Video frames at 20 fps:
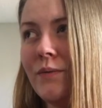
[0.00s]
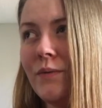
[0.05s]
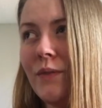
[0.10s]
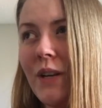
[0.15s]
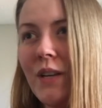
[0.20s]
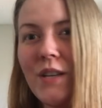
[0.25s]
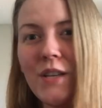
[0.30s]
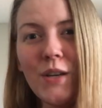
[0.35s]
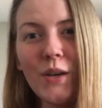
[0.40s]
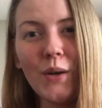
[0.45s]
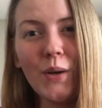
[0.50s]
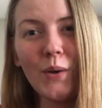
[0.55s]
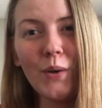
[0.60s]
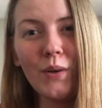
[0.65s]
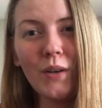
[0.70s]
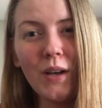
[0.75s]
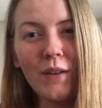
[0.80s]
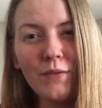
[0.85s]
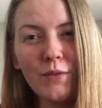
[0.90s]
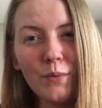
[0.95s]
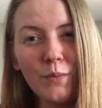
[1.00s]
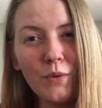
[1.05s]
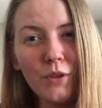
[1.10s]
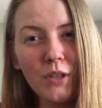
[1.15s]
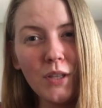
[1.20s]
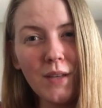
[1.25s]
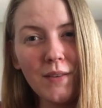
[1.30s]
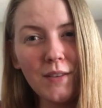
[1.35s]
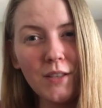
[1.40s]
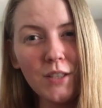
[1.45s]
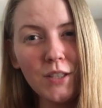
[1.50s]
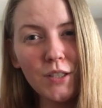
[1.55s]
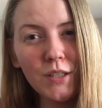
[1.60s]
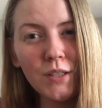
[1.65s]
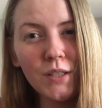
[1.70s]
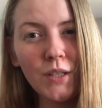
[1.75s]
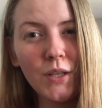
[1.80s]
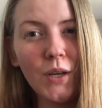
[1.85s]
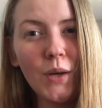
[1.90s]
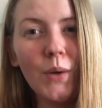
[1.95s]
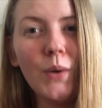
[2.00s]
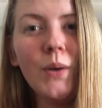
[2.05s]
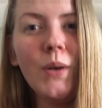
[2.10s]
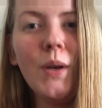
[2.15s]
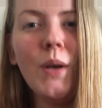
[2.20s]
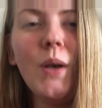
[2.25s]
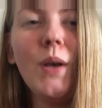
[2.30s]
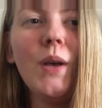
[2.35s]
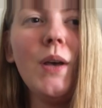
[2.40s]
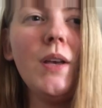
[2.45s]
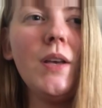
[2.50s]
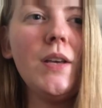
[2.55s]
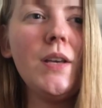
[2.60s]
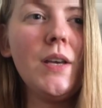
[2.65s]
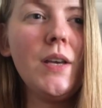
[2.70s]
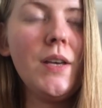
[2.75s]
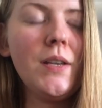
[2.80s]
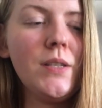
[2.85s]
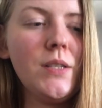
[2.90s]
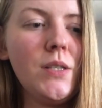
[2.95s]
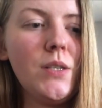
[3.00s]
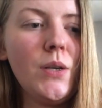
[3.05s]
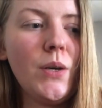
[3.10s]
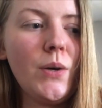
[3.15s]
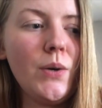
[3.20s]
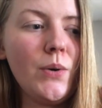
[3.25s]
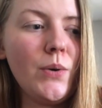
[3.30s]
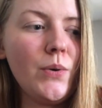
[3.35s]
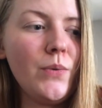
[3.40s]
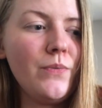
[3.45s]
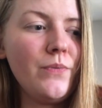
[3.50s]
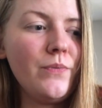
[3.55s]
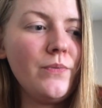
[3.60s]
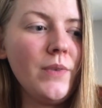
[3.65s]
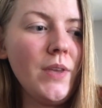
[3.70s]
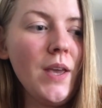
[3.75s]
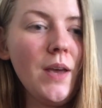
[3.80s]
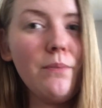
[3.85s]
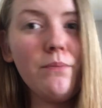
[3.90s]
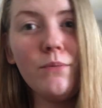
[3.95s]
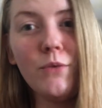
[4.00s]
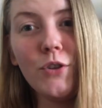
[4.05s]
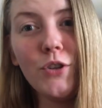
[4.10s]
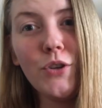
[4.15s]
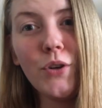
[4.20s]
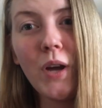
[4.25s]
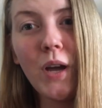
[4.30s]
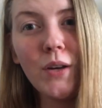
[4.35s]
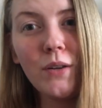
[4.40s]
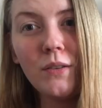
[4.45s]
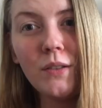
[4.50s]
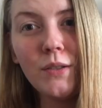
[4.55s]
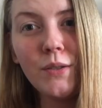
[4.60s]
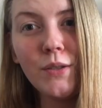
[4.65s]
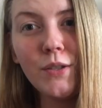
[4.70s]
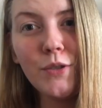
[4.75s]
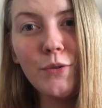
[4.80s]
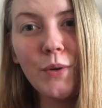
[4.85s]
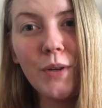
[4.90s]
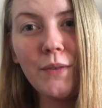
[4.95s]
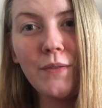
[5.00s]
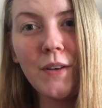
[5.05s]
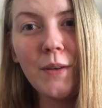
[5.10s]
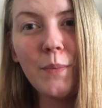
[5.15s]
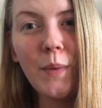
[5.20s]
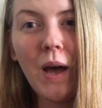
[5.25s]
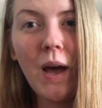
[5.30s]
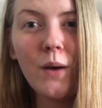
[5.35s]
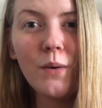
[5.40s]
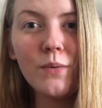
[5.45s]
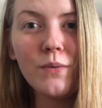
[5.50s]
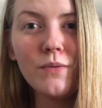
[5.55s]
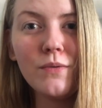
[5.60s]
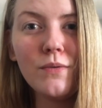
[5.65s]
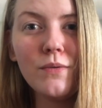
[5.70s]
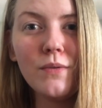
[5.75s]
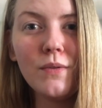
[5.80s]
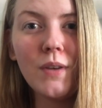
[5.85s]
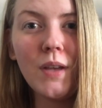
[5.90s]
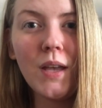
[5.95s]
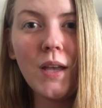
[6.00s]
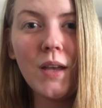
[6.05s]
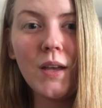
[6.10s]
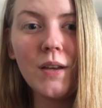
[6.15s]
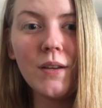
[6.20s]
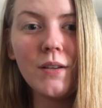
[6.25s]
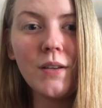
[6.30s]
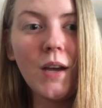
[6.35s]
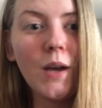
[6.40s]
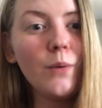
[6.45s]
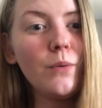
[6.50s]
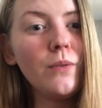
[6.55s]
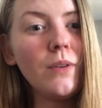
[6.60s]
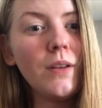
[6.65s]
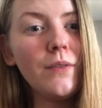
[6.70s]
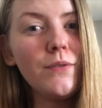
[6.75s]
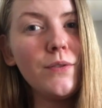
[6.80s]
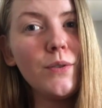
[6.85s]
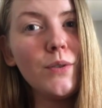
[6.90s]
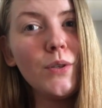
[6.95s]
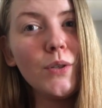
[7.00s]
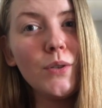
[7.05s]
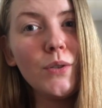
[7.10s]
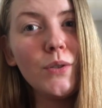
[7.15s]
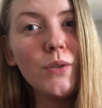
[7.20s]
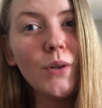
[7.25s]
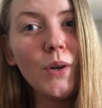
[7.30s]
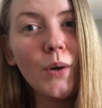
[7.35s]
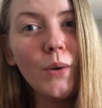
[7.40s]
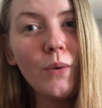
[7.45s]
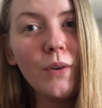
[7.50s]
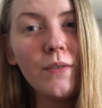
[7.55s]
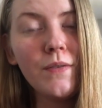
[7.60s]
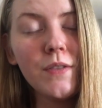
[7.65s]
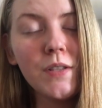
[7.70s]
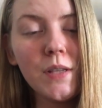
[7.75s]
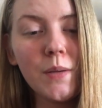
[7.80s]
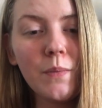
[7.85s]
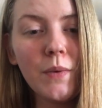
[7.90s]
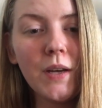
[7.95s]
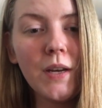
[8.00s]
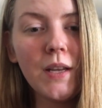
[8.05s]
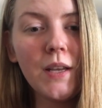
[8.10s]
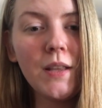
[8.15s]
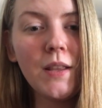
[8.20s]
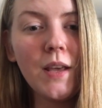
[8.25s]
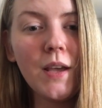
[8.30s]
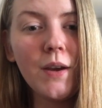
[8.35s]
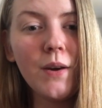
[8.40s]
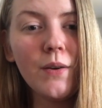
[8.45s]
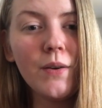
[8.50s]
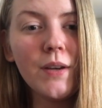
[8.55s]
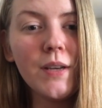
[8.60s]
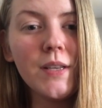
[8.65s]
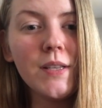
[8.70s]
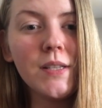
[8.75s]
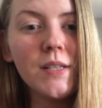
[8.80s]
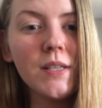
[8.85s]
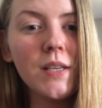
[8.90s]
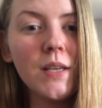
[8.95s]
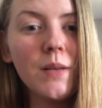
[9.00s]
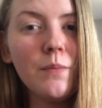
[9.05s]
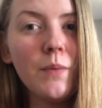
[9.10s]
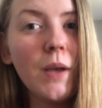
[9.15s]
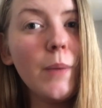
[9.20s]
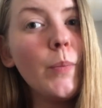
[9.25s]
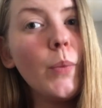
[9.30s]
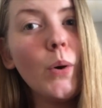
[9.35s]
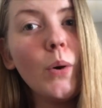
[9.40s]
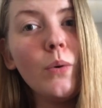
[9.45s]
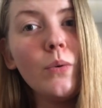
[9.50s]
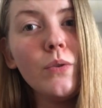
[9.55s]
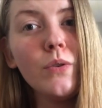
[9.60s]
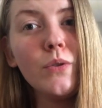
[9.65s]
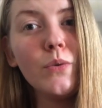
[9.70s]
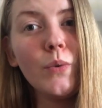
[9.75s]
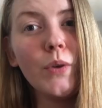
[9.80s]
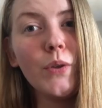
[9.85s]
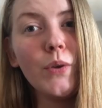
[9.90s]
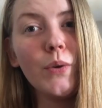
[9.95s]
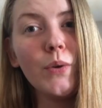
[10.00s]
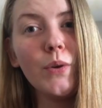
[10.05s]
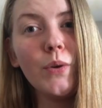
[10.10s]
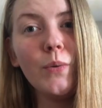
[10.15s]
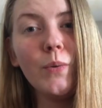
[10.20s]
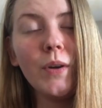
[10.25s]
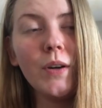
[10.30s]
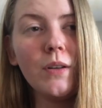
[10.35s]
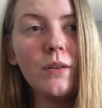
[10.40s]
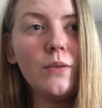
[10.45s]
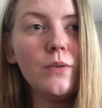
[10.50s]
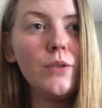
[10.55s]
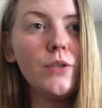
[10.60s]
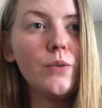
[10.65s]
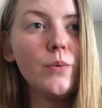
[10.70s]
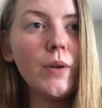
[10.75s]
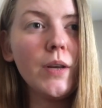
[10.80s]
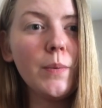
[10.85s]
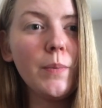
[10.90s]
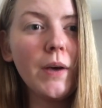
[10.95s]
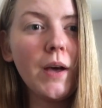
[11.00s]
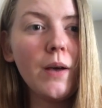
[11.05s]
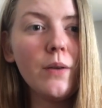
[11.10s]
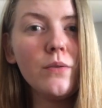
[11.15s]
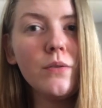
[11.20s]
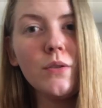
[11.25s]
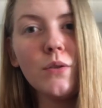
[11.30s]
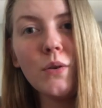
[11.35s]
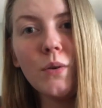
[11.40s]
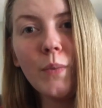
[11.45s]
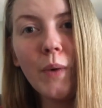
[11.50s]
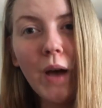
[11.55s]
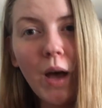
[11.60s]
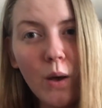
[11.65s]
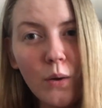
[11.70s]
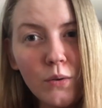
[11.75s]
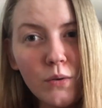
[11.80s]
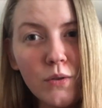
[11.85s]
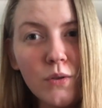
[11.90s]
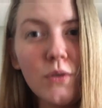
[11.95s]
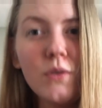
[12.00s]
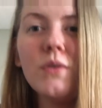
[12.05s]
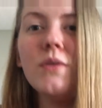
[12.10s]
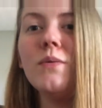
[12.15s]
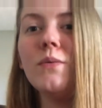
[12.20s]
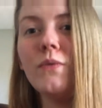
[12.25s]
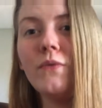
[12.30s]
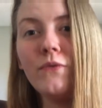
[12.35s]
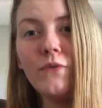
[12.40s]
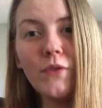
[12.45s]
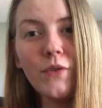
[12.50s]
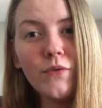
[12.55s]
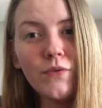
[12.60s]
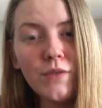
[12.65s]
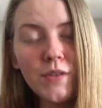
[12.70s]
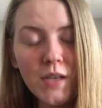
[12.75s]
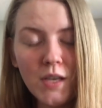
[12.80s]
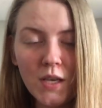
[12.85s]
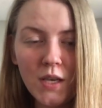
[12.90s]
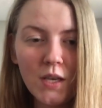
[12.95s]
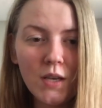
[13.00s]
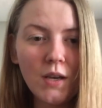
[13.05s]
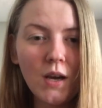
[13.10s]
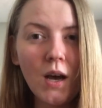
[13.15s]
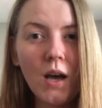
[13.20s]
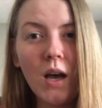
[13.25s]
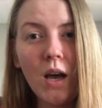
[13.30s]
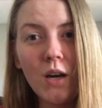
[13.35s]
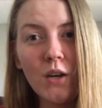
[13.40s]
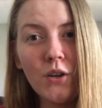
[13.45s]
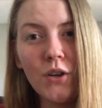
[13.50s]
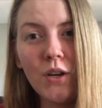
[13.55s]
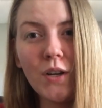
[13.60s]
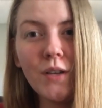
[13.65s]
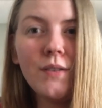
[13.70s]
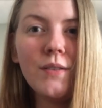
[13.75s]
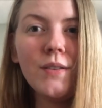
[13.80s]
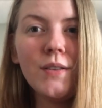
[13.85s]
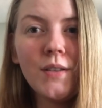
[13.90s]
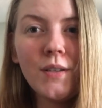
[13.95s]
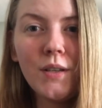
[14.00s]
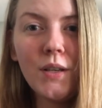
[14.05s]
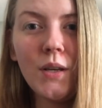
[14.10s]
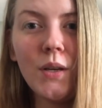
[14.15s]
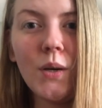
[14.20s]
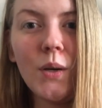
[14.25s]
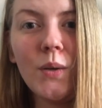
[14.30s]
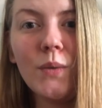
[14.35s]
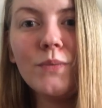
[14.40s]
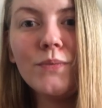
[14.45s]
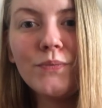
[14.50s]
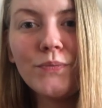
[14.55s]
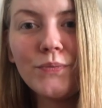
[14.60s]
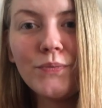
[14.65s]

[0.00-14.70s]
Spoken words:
ratio, comfortable levels, you know. So yeah, we're trying to lose 25 pounds, and I would love to know if somebody there is in my boat, whether you want to lose 20 pounds, 2 pounds, 50, 100, you know,